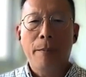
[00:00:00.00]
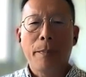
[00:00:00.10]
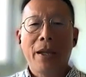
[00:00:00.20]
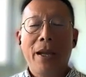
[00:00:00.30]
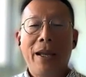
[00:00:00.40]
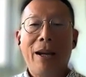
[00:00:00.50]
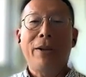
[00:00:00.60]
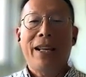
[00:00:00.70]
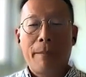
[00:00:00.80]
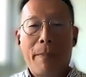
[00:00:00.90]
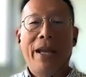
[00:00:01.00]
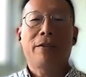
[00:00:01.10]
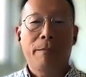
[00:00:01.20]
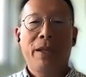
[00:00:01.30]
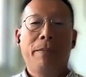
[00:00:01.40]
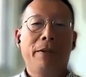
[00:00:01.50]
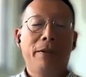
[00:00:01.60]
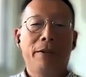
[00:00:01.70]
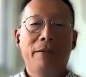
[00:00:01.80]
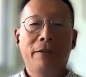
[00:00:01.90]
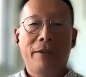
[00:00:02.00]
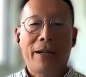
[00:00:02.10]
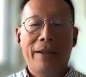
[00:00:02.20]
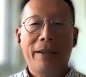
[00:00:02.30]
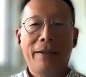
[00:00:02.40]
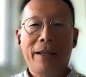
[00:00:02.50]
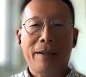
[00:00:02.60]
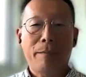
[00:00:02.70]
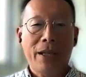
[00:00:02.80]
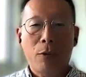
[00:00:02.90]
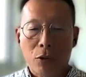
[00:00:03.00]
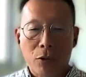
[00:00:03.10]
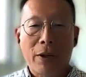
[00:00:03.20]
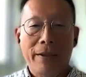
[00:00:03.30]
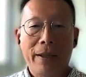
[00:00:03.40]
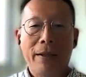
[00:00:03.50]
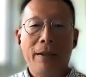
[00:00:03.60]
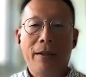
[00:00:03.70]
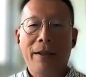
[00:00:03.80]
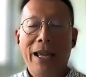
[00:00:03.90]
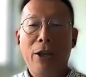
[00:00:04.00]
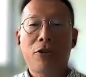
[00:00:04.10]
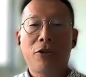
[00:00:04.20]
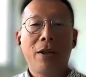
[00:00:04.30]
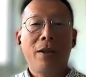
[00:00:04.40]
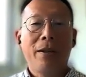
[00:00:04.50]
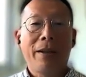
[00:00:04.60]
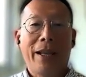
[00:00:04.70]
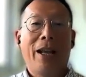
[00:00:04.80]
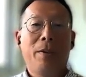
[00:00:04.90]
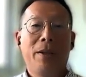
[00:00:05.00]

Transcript: with people, and how to get the best of people. You know, I mm. think that's something also I think uh, age